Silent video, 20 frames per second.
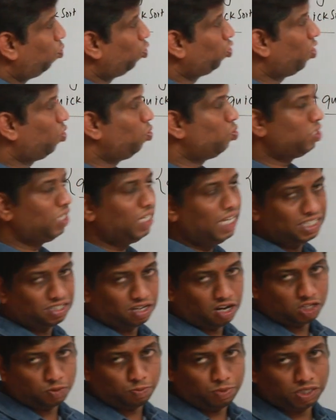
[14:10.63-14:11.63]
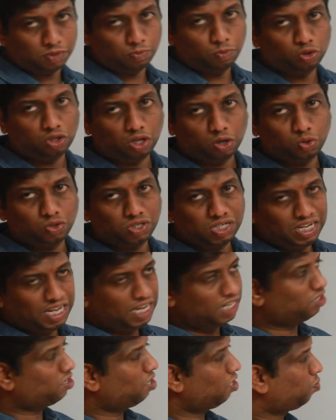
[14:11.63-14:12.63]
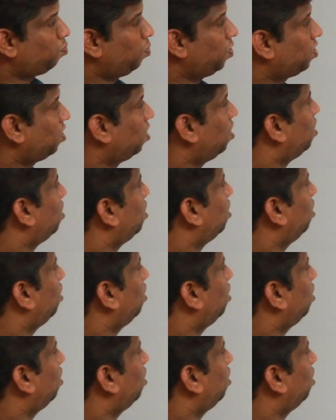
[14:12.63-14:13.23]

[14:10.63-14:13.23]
Both are using extra space. Both are using extra space.